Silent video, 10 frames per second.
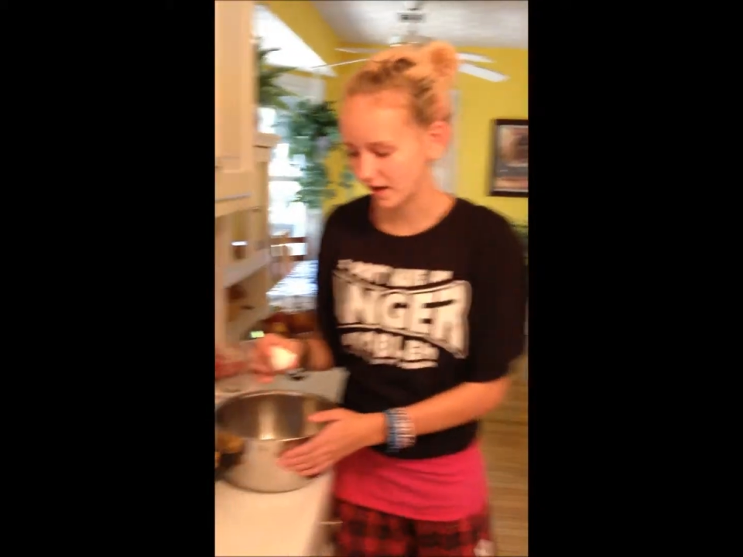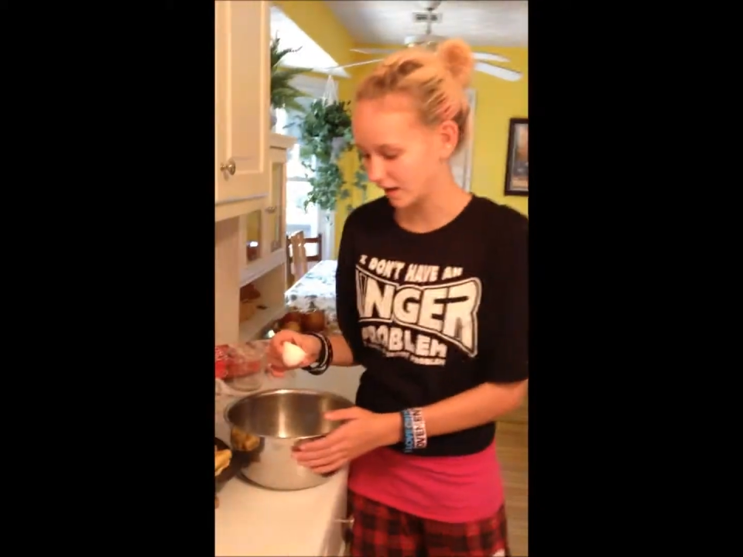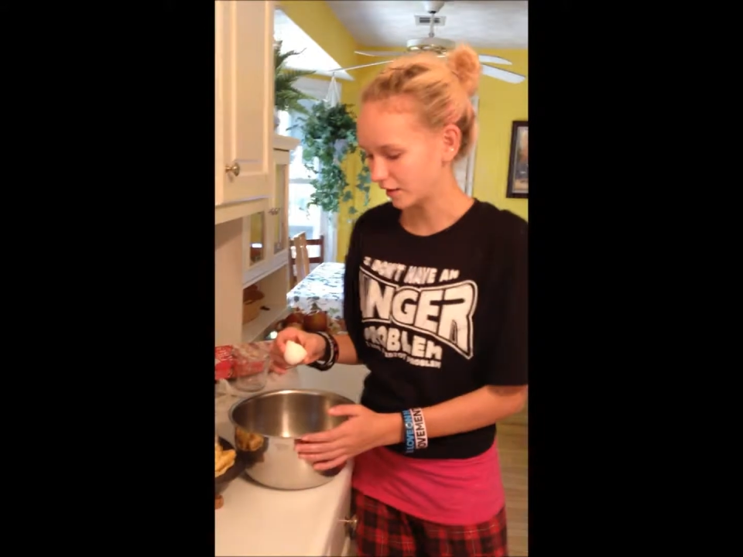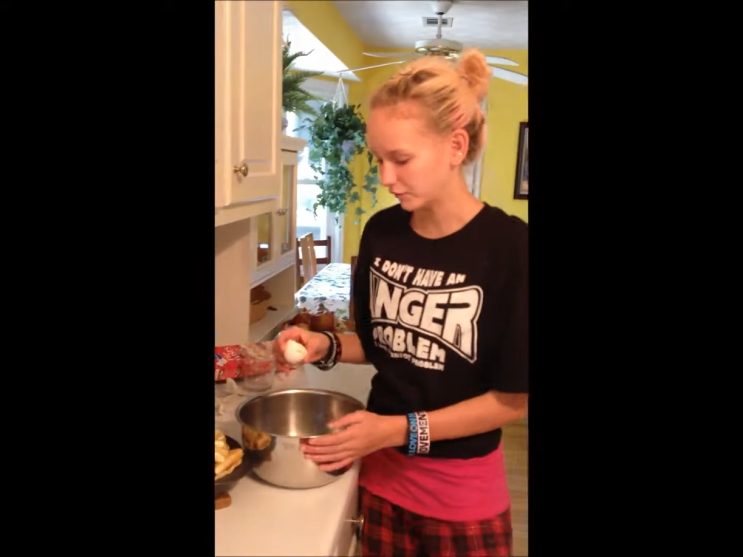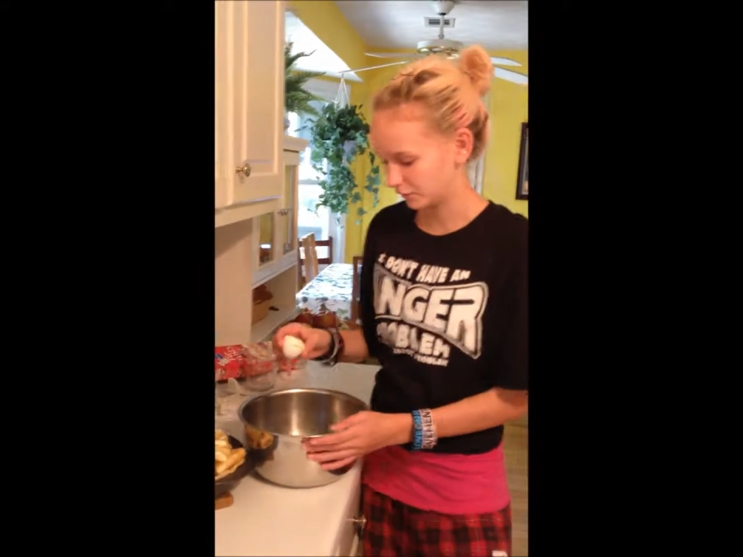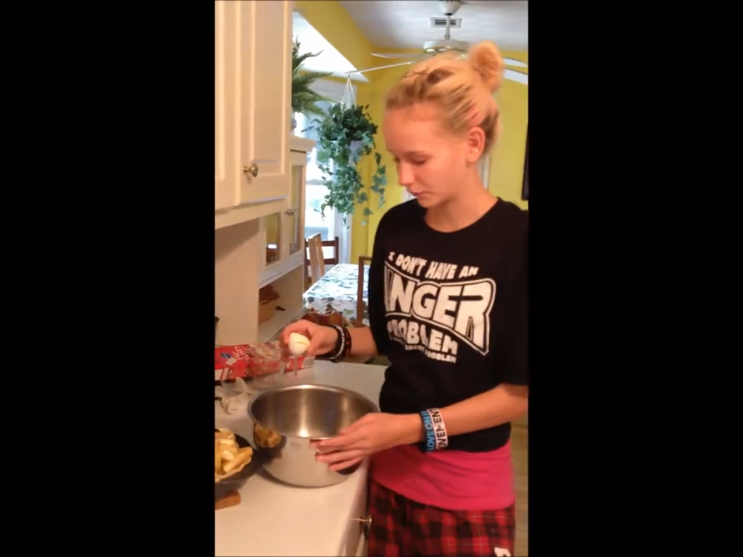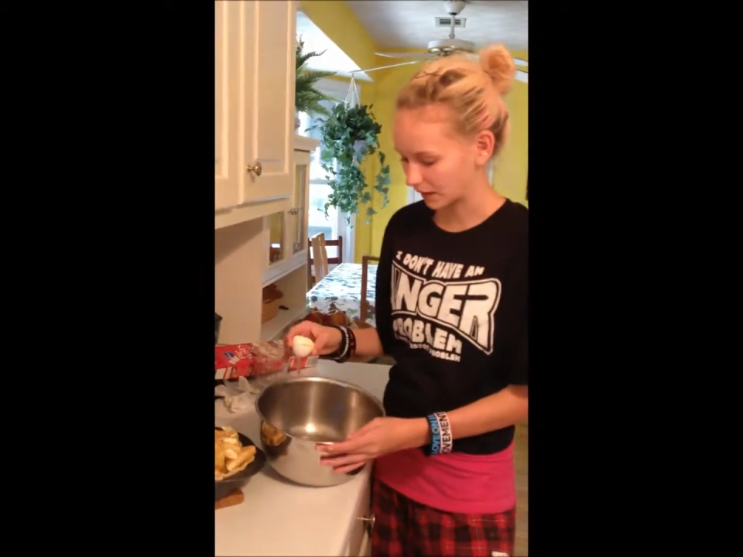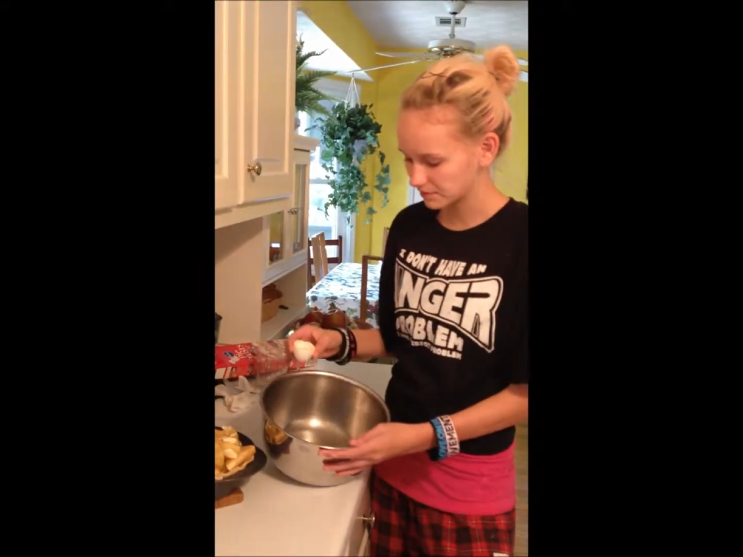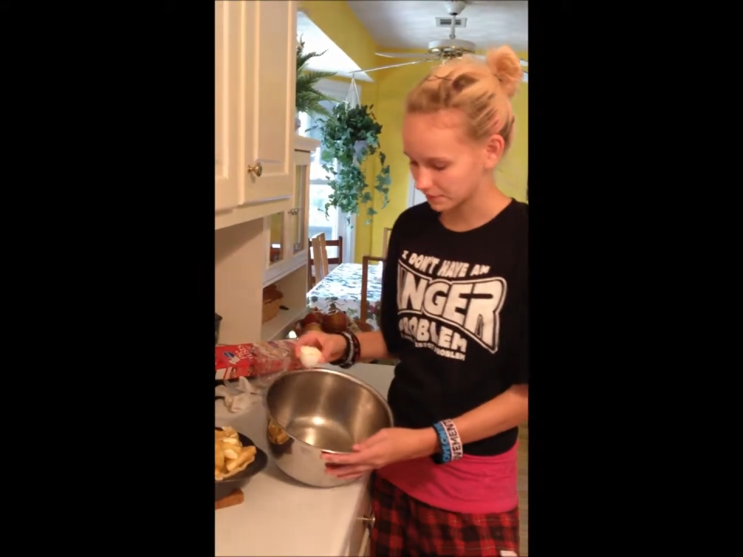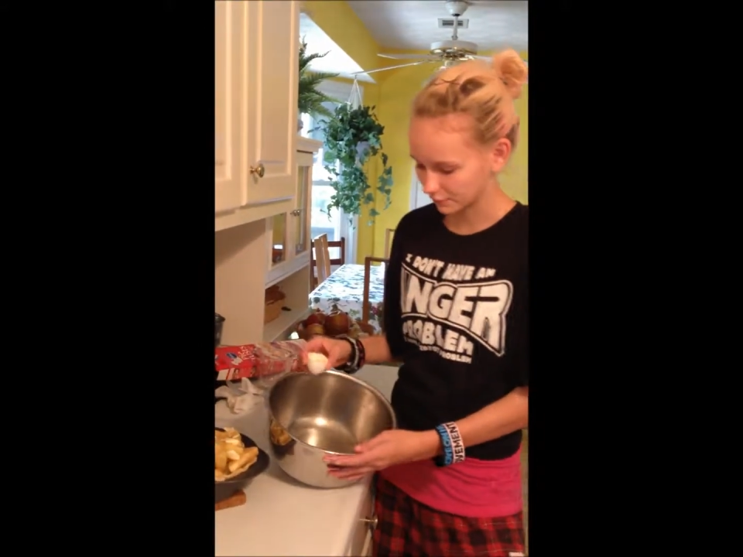of
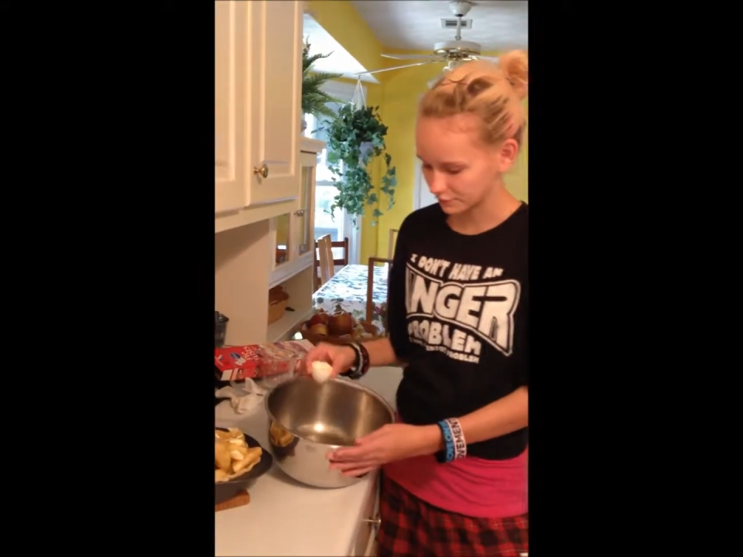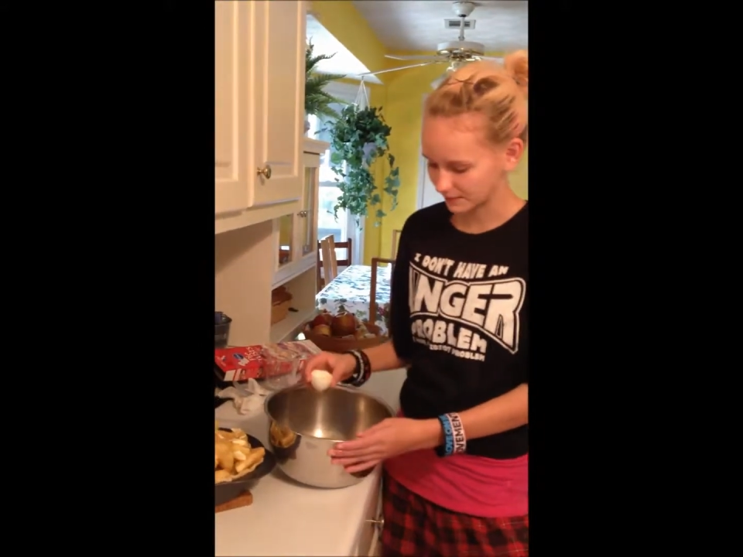ribosomes